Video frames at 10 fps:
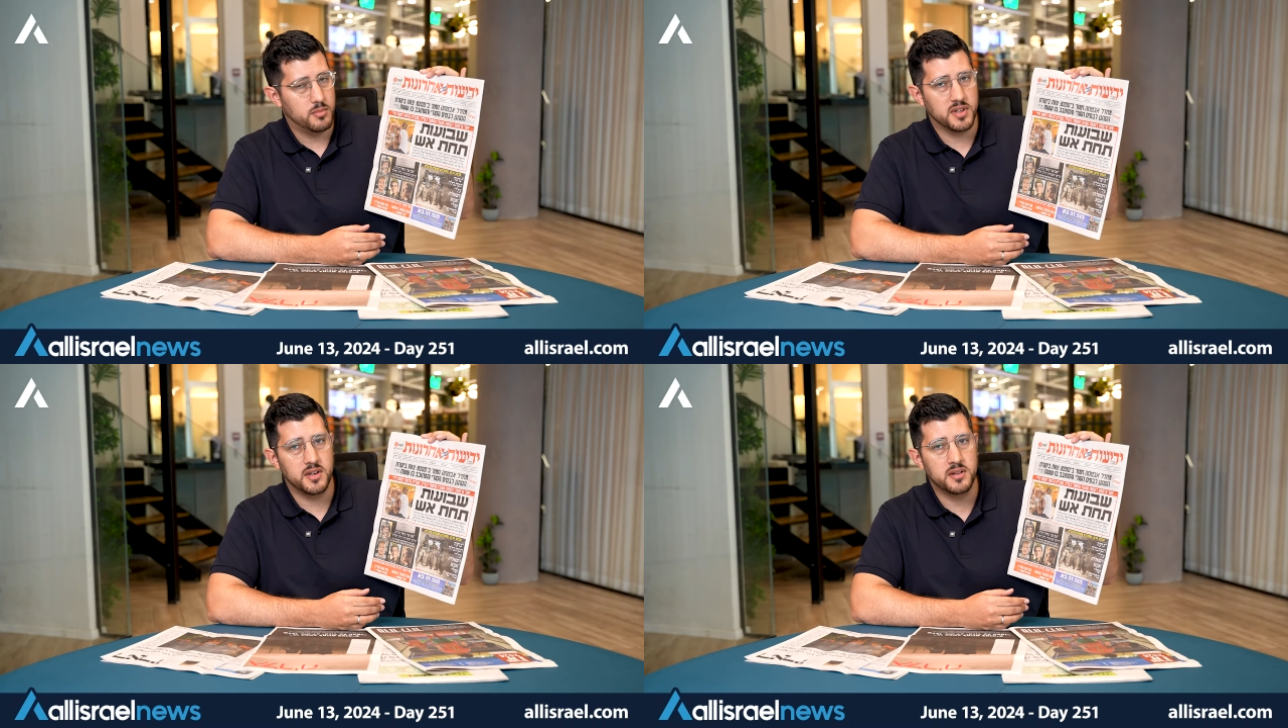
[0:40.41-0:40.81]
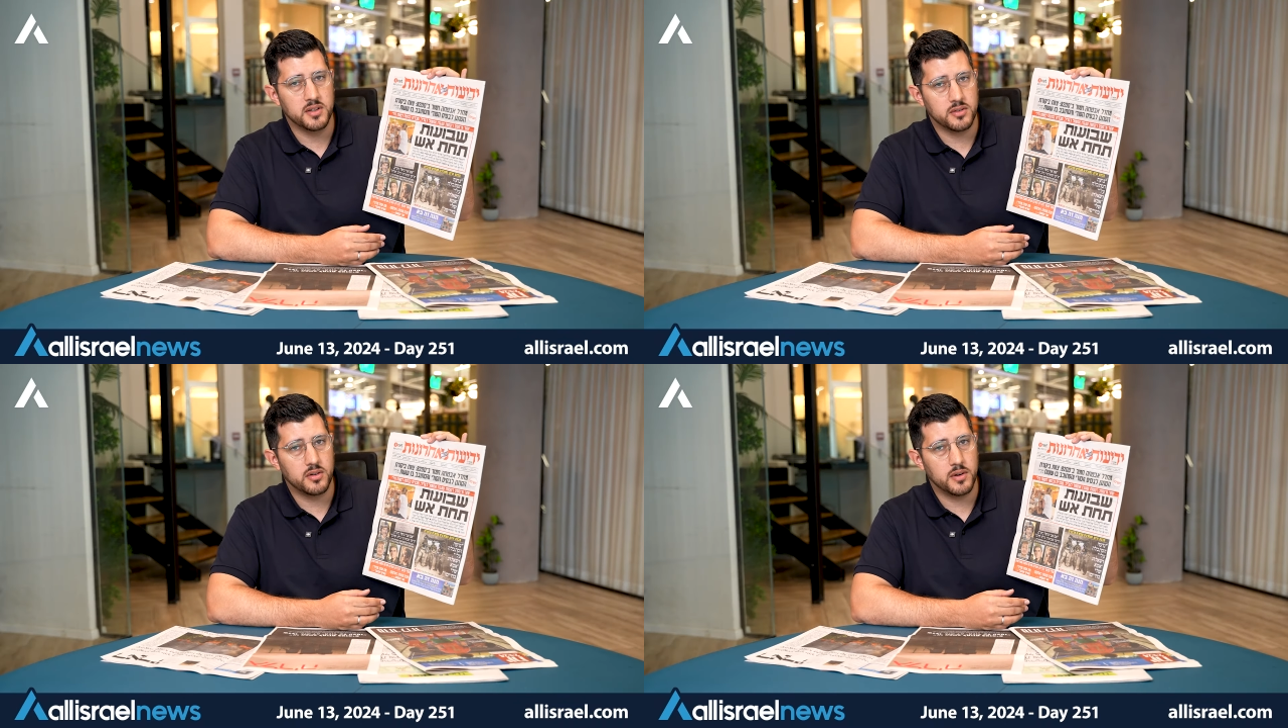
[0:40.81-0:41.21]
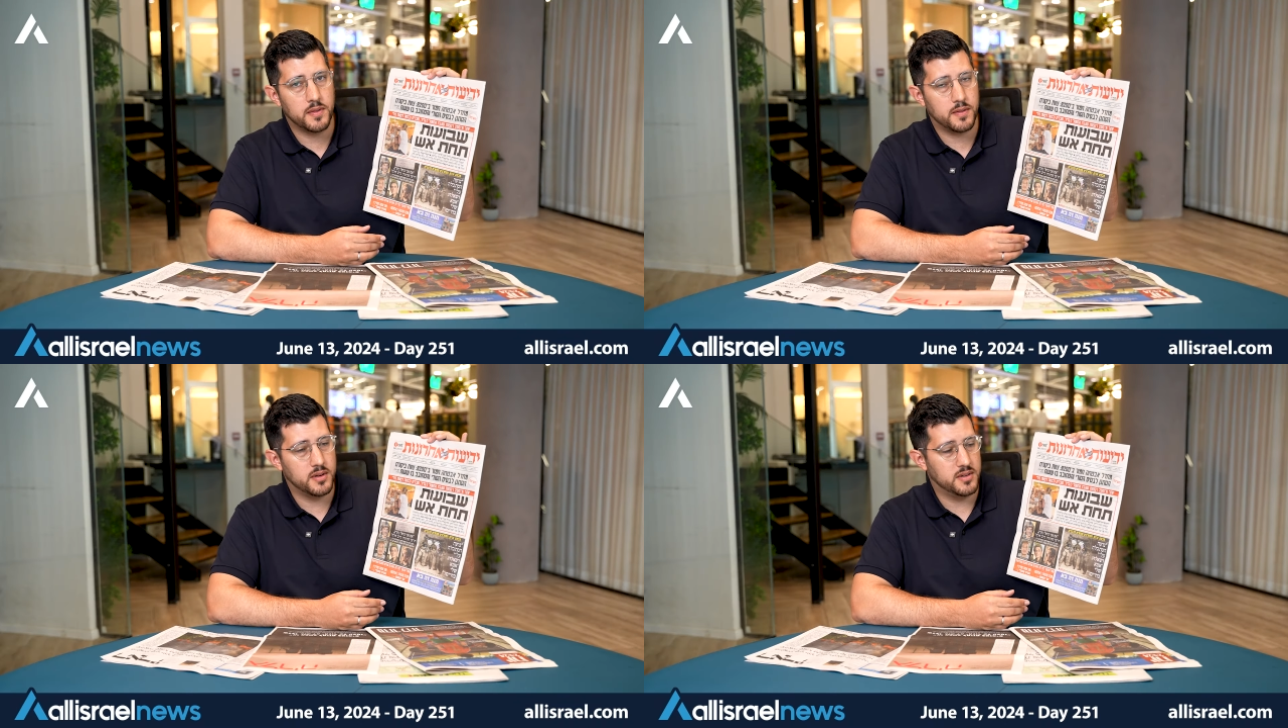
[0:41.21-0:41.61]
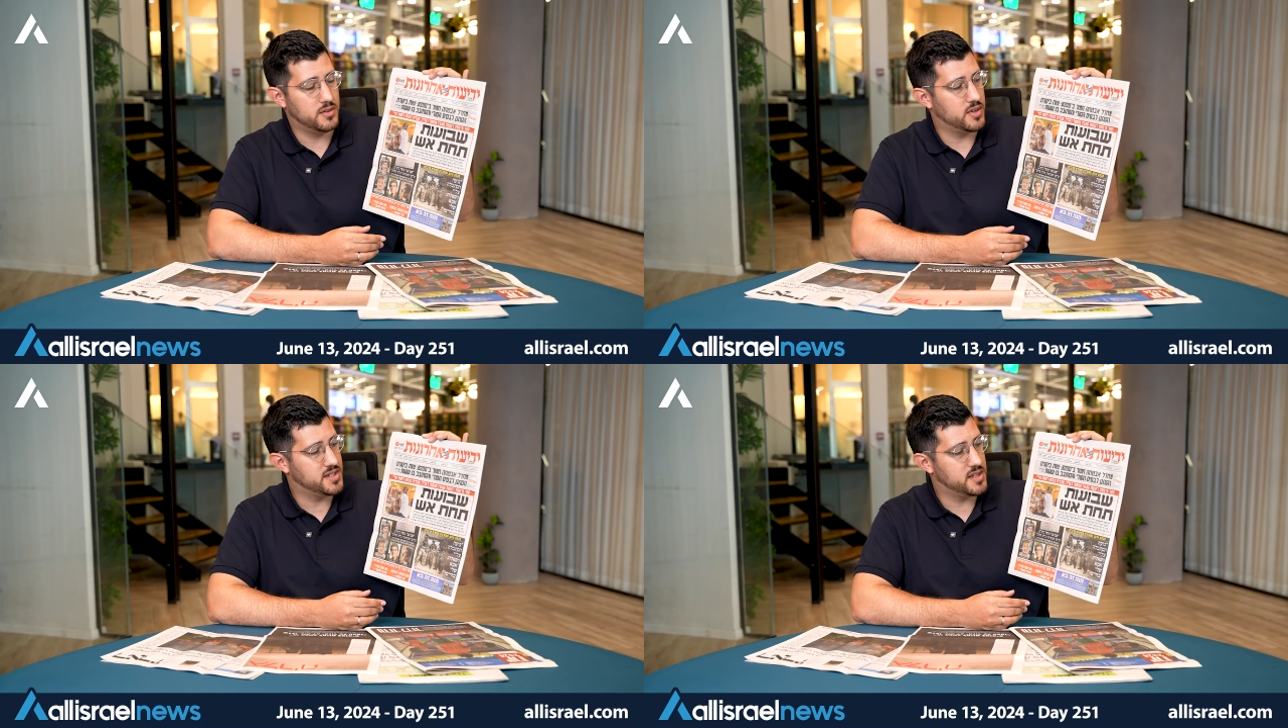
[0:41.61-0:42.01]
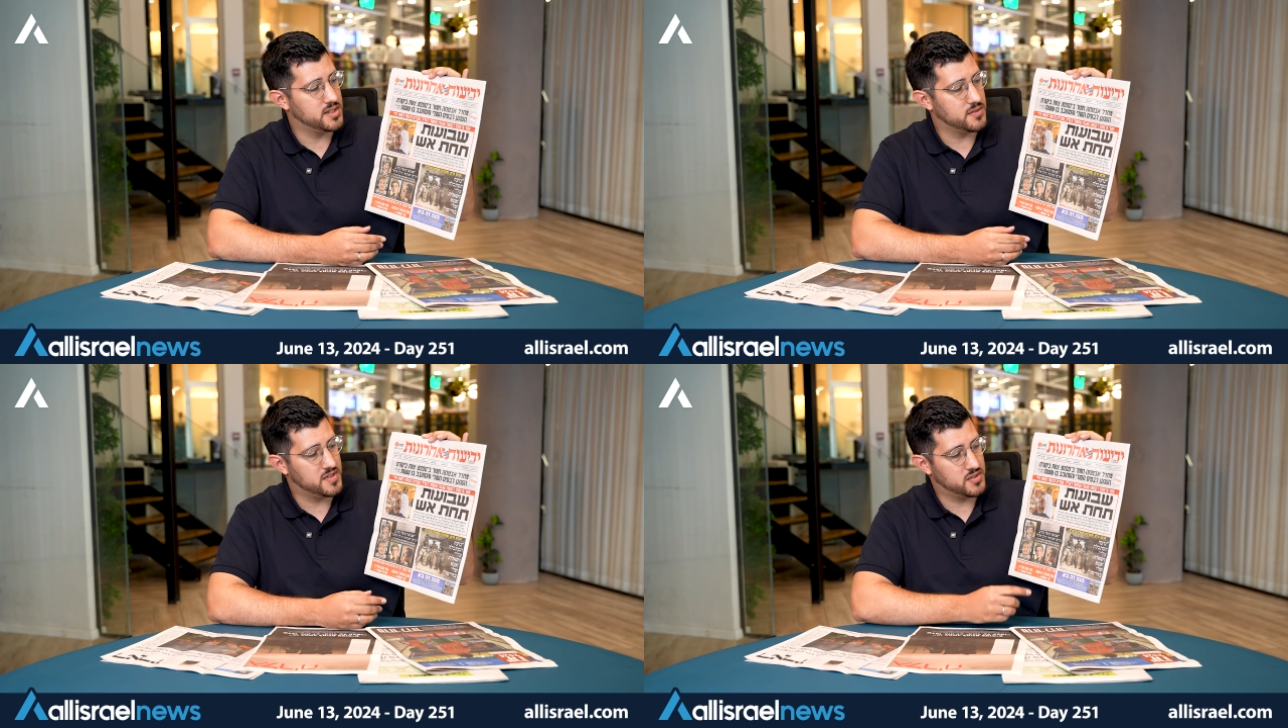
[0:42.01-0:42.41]
But in the north, the
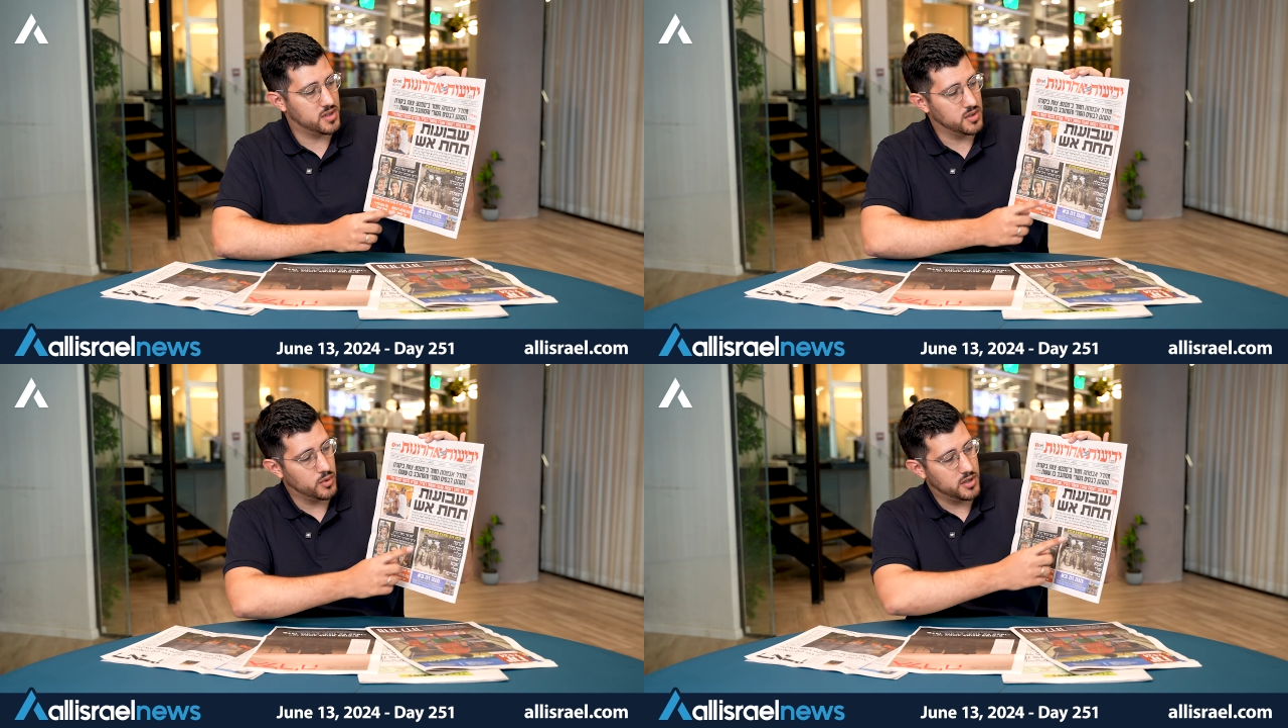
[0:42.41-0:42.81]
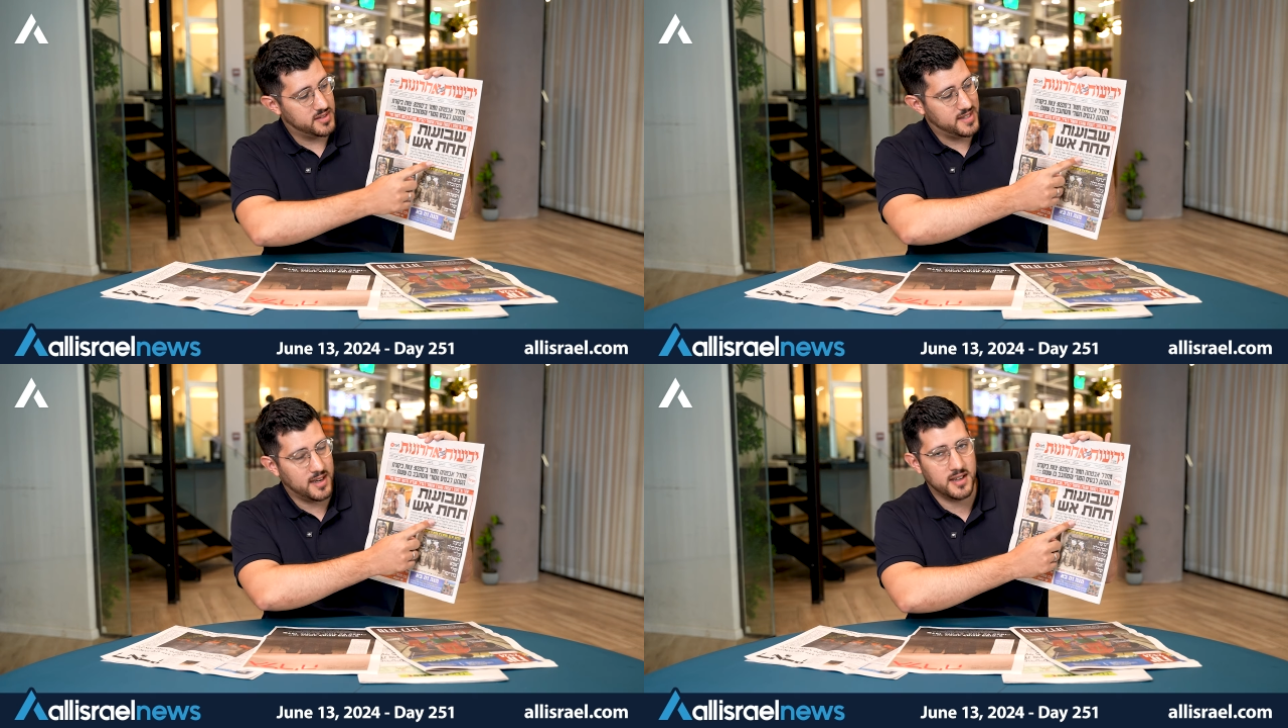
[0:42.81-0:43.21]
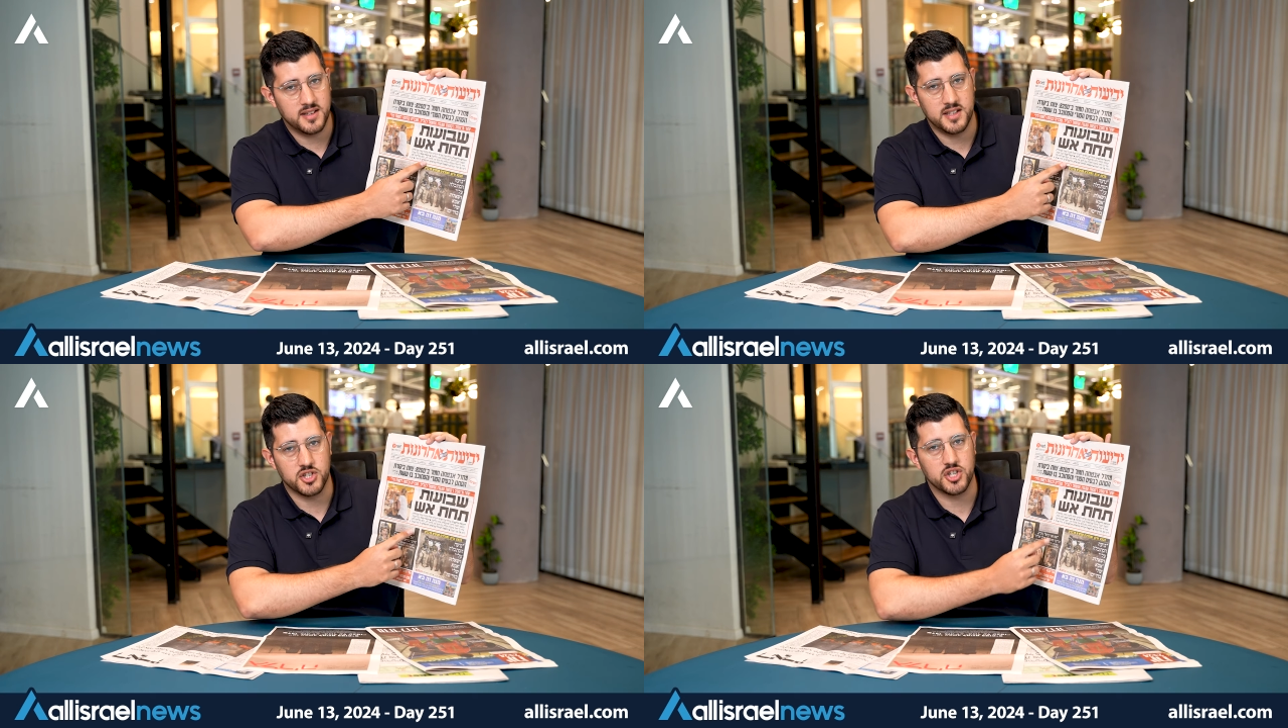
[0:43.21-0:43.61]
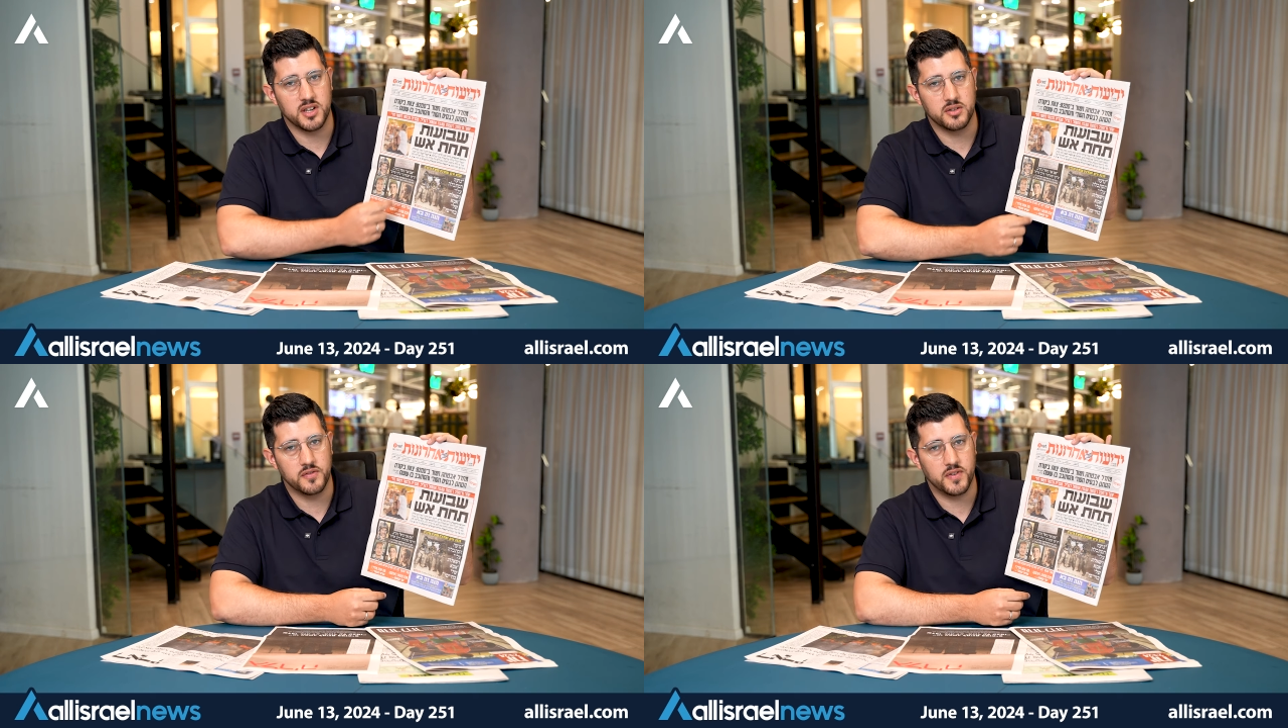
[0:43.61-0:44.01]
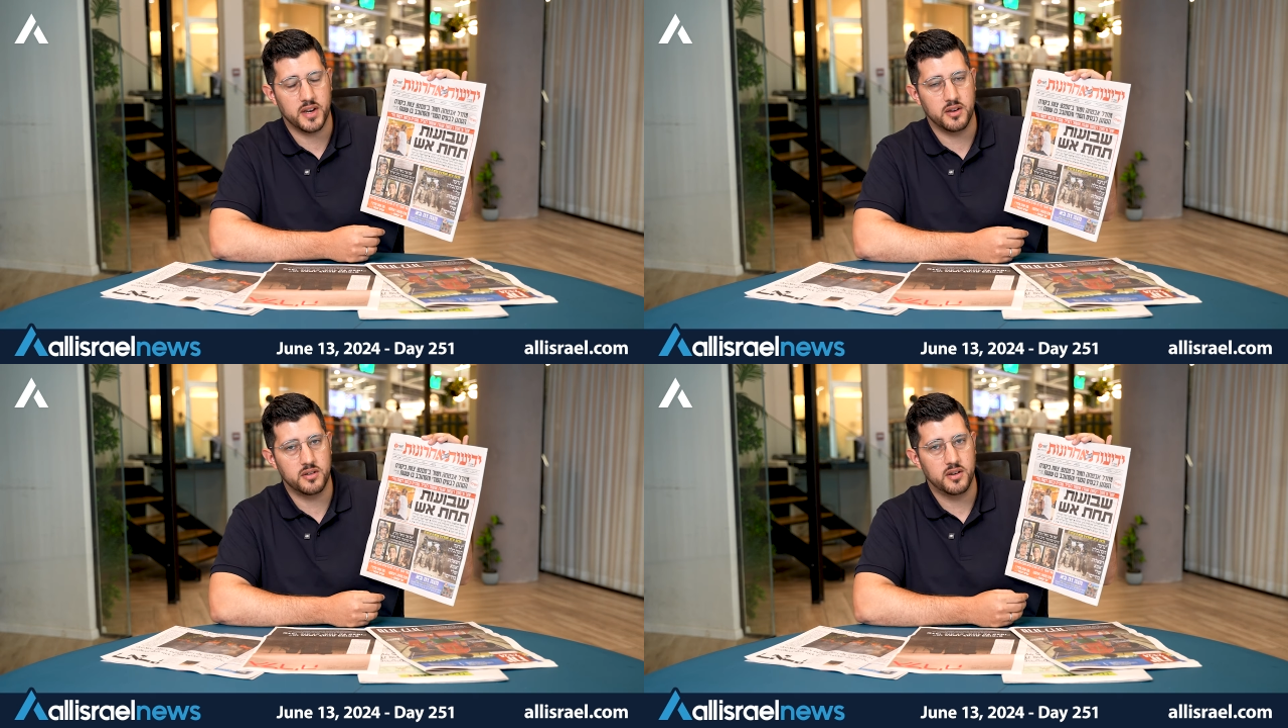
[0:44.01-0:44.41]
residents of Israel were Tachat Esh, under
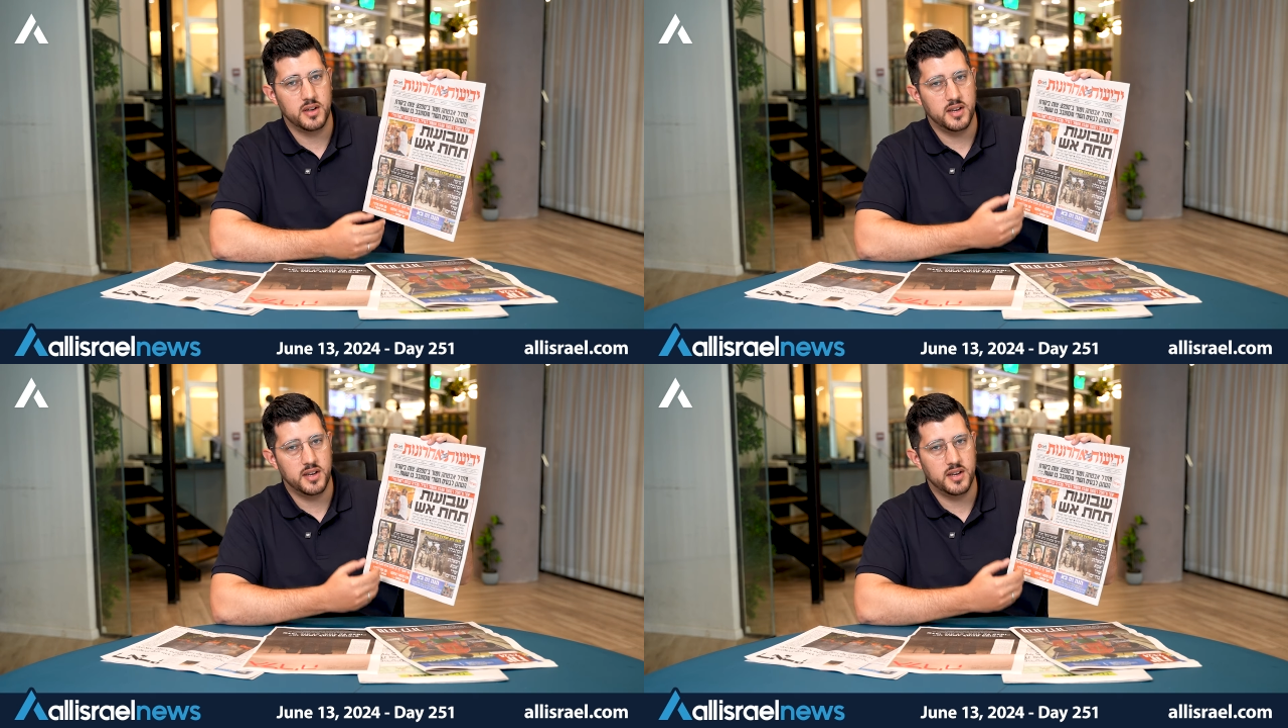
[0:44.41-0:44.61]
fire,